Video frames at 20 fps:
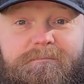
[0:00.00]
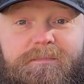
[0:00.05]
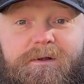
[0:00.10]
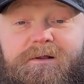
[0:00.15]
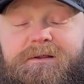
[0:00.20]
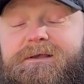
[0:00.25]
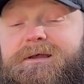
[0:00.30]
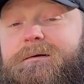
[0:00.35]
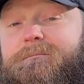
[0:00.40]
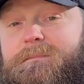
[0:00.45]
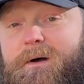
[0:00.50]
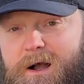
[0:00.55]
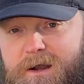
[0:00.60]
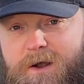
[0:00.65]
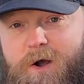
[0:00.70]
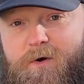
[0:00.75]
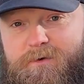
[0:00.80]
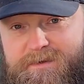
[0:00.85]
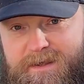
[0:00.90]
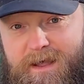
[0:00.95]
building a bug
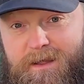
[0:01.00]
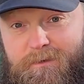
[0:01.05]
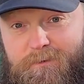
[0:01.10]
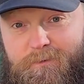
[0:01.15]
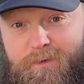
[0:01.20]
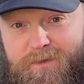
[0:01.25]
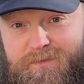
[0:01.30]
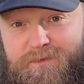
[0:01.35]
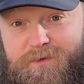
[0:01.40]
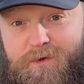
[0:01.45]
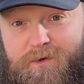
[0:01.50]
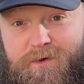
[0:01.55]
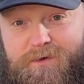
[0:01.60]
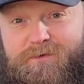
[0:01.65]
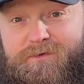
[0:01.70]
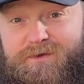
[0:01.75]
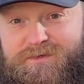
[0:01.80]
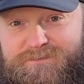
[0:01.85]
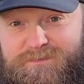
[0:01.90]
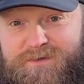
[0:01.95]
hotel with your
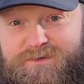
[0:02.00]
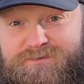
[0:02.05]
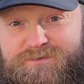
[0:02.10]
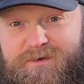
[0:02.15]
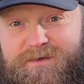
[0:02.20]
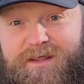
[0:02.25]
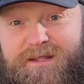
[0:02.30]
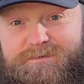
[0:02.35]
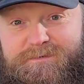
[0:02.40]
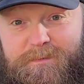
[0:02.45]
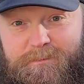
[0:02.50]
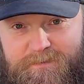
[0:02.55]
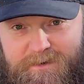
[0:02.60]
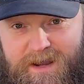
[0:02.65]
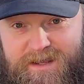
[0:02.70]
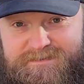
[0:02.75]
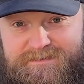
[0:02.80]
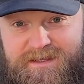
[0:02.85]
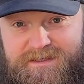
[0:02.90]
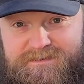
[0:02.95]
Christmas tree that's been
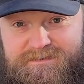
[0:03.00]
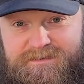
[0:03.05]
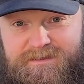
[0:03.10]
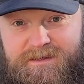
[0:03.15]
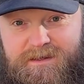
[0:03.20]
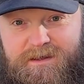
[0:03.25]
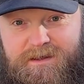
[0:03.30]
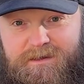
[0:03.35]
processed.